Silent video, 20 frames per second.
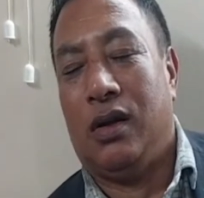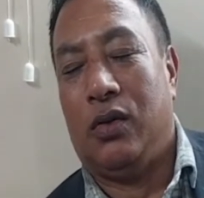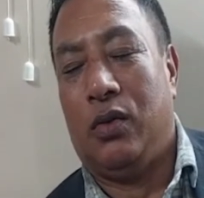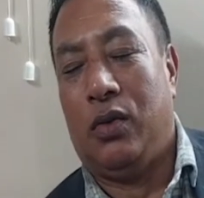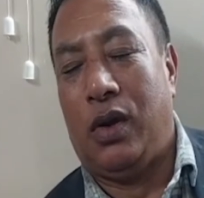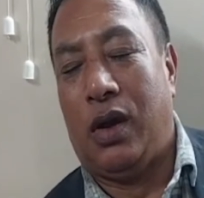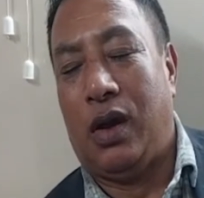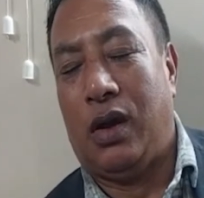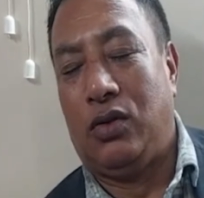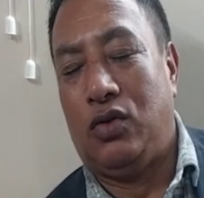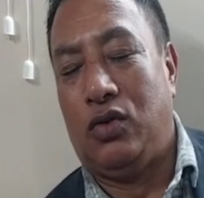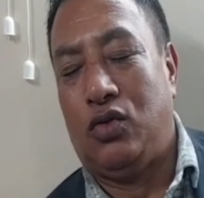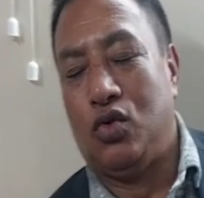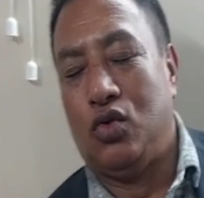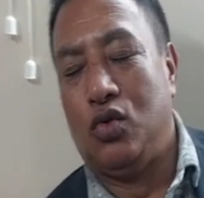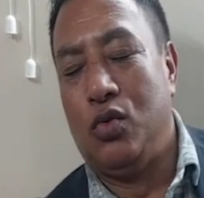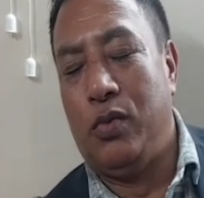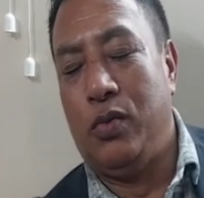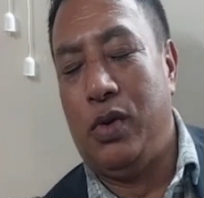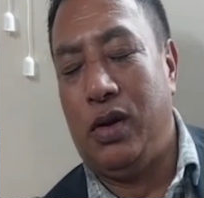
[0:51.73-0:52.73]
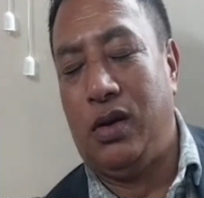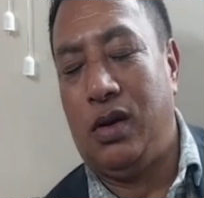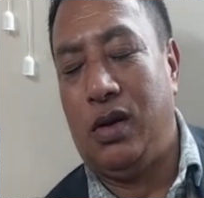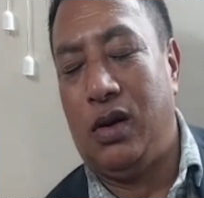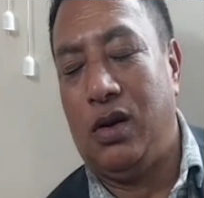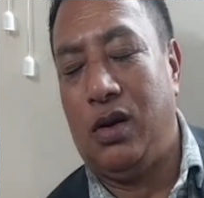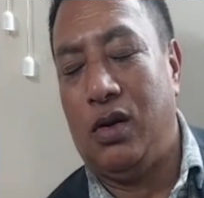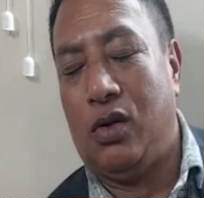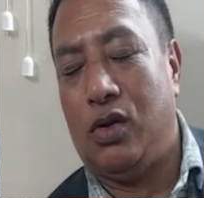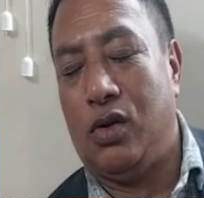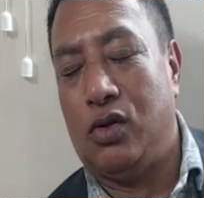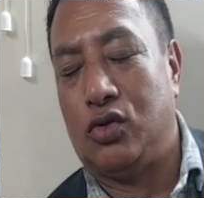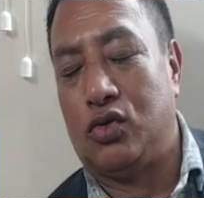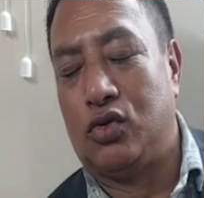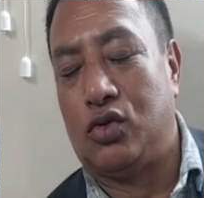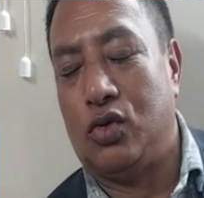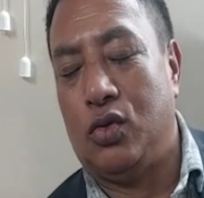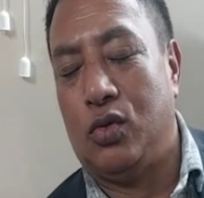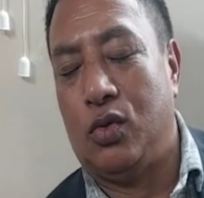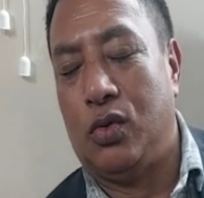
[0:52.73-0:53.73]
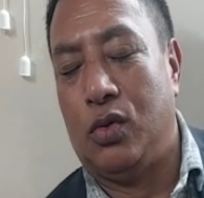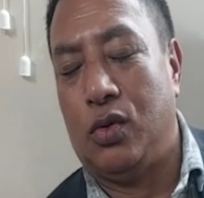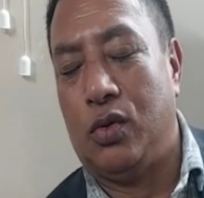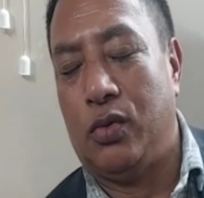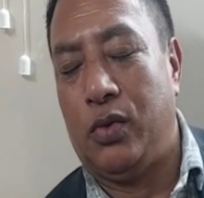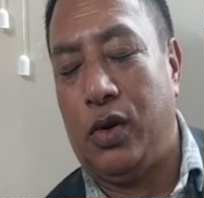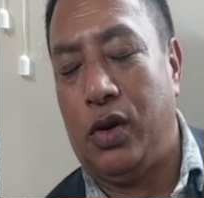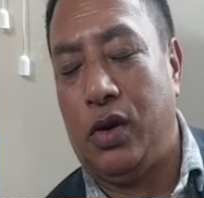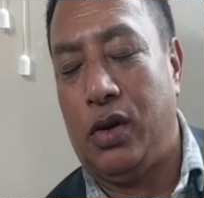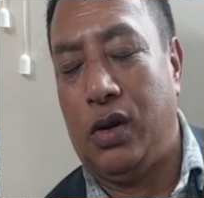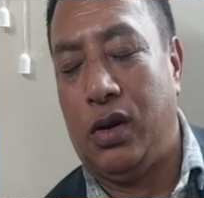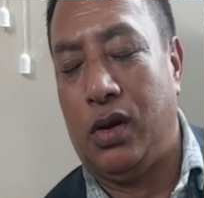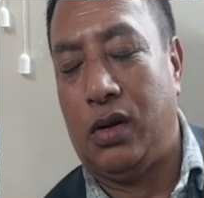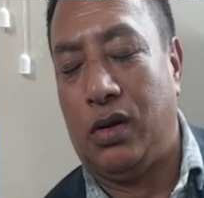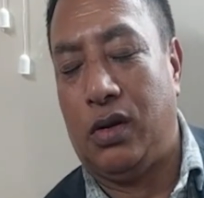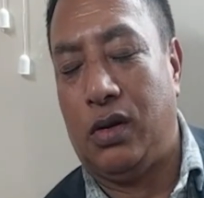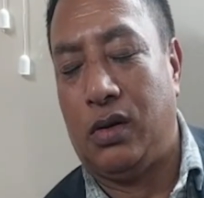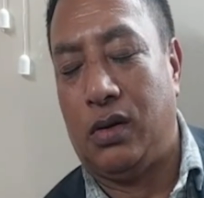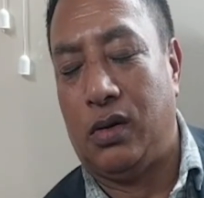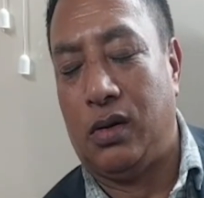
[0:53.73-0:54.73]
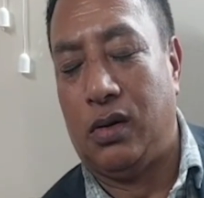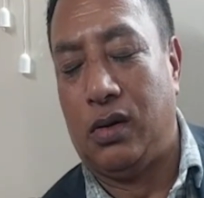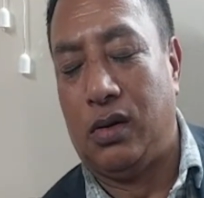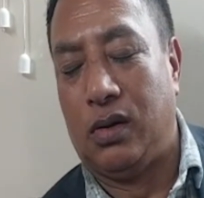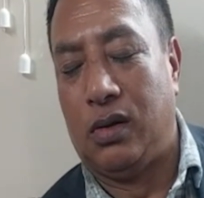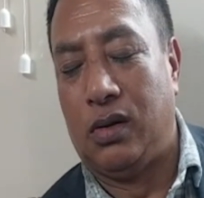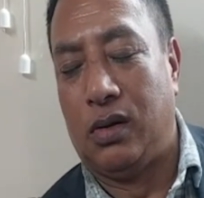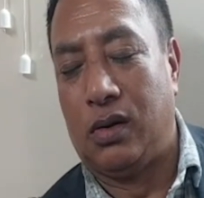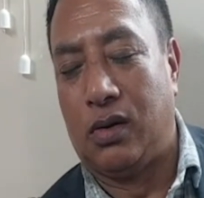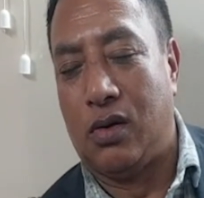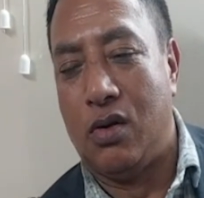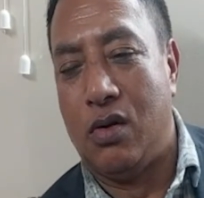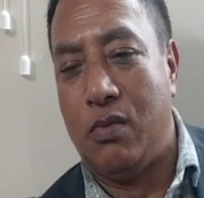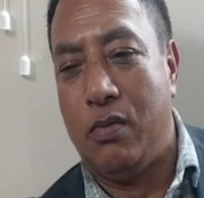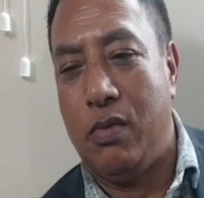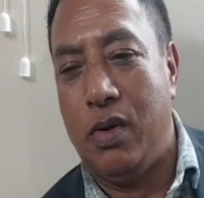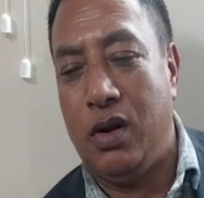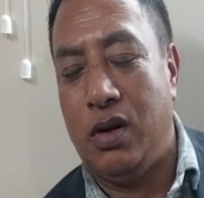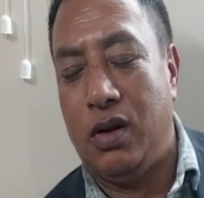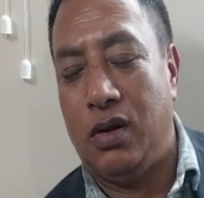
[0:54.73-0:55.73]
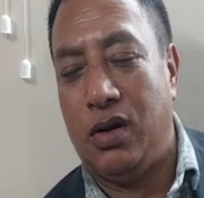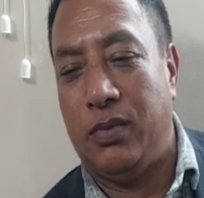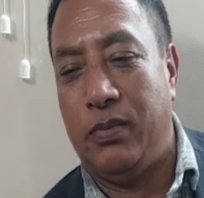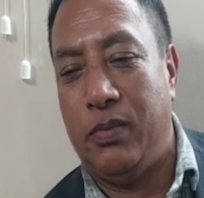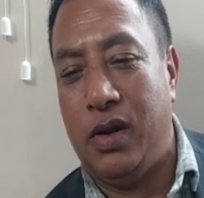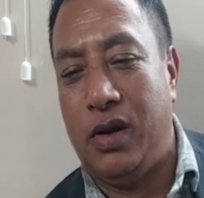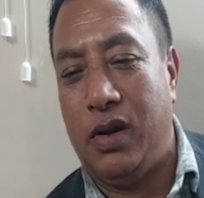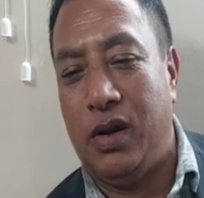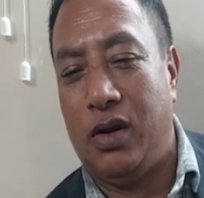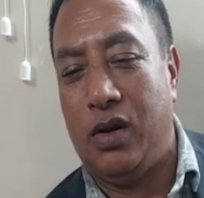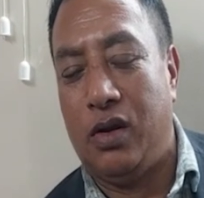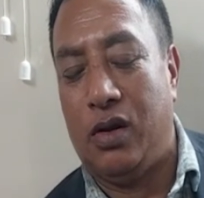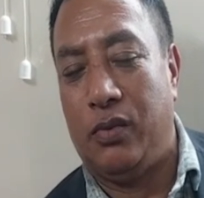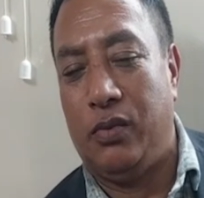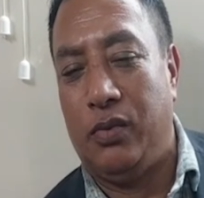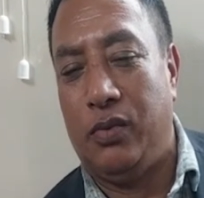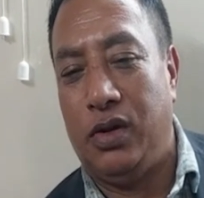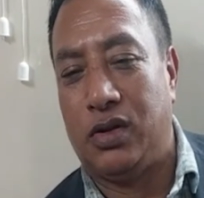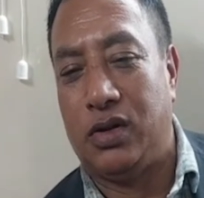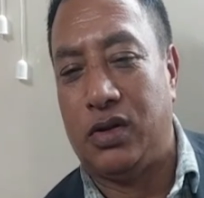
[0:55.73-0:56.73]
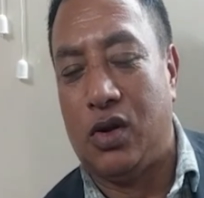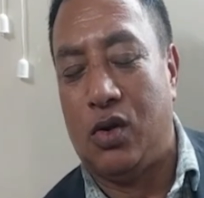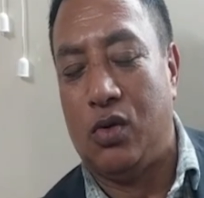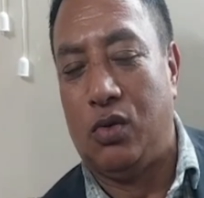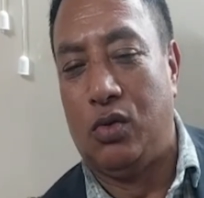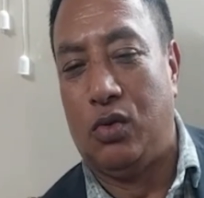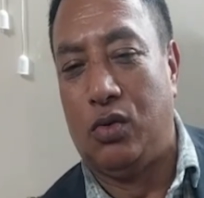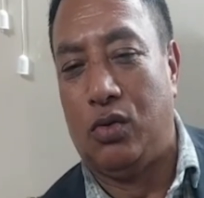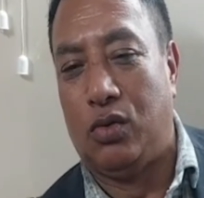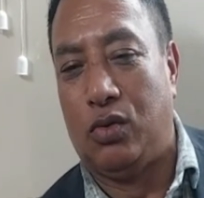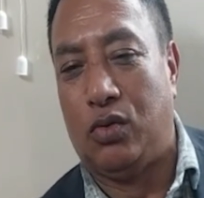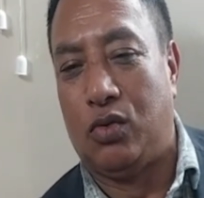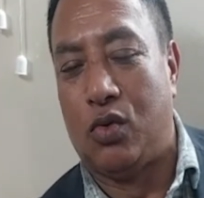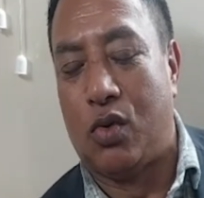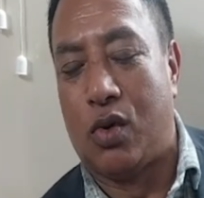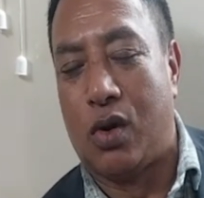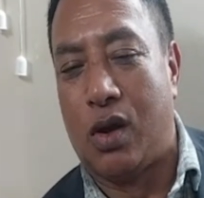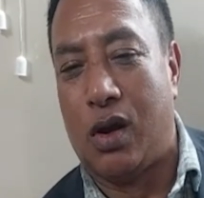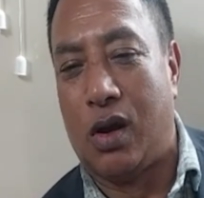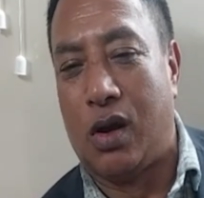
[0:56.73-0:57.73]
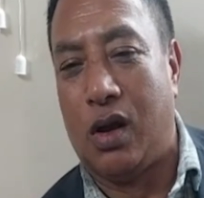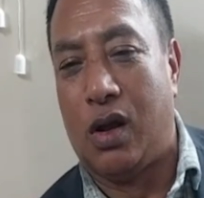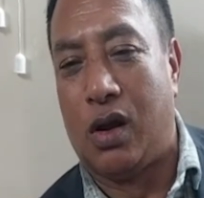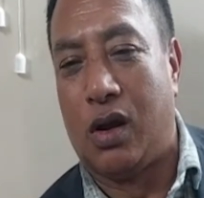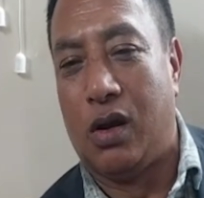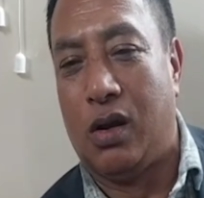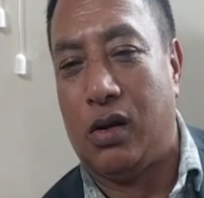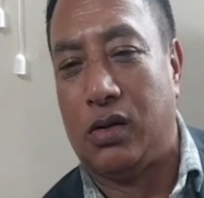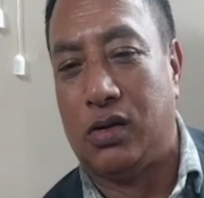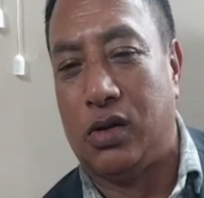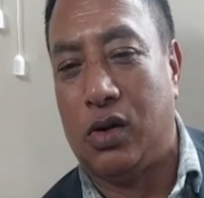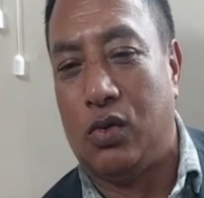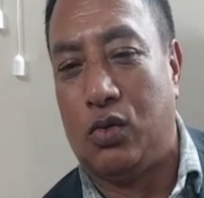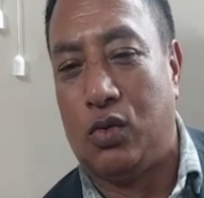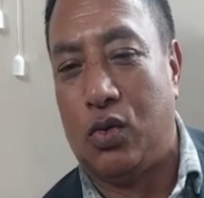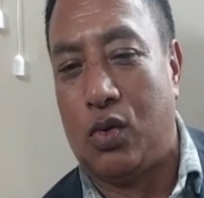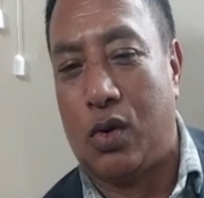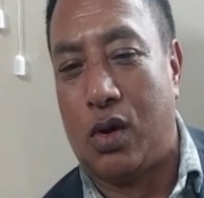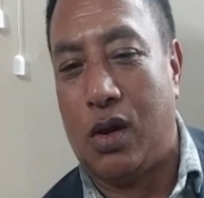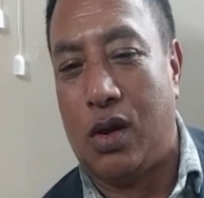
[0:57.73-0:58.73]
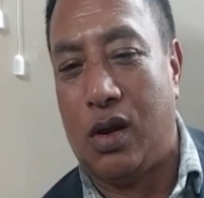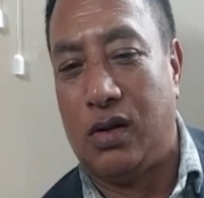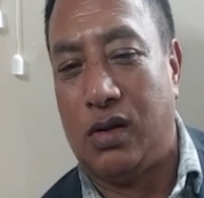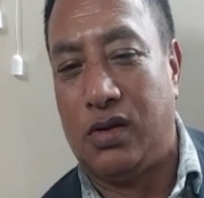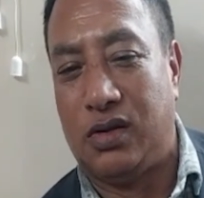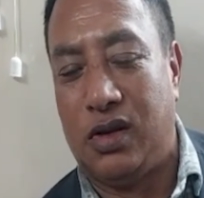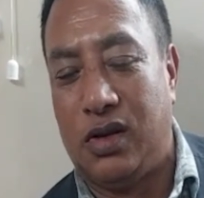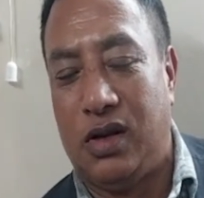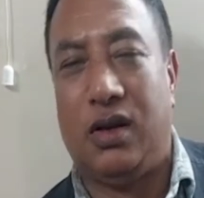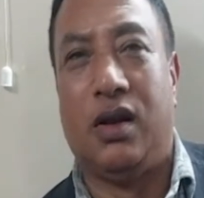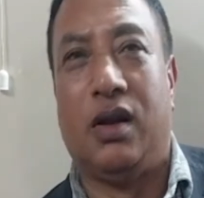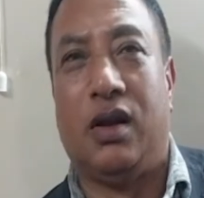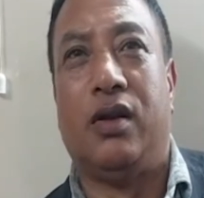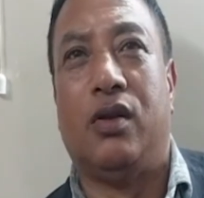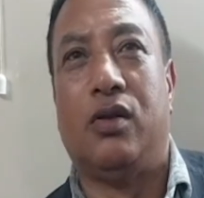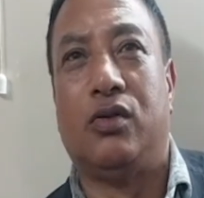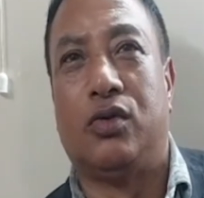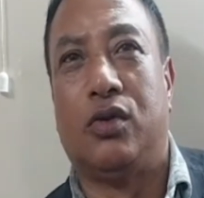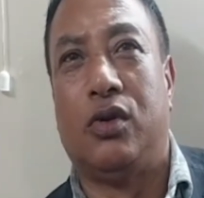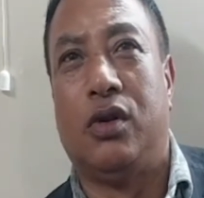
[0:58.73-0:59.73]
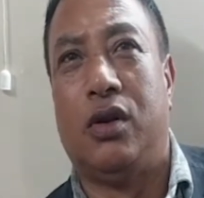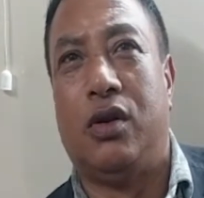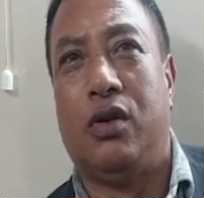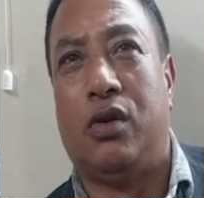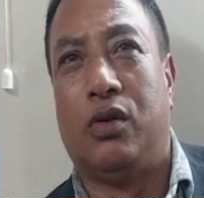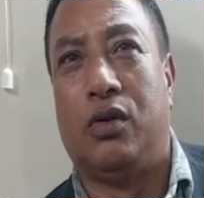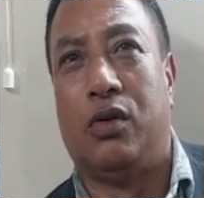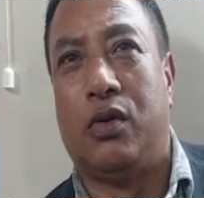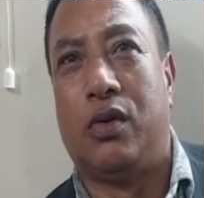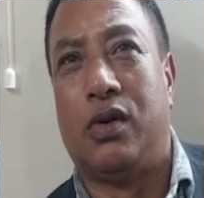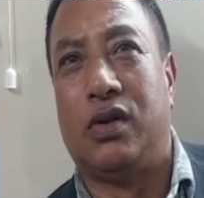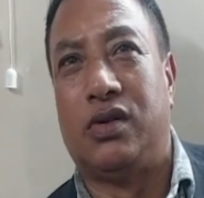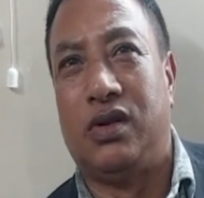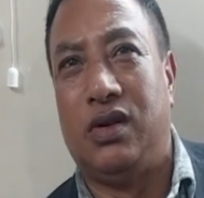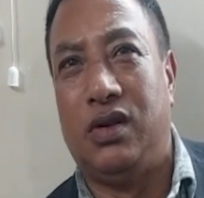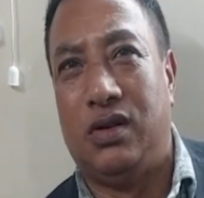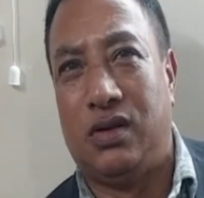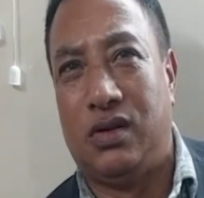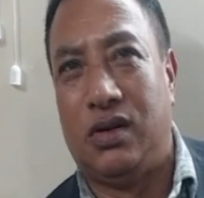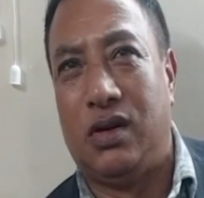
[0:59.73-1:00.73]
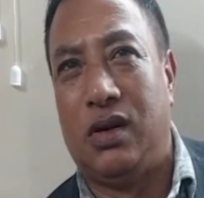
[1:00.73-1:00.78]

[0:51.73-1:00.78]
we had two meeting also we had convened the meeting of the south Tura gar asal Tura seat and also the North Tura seats.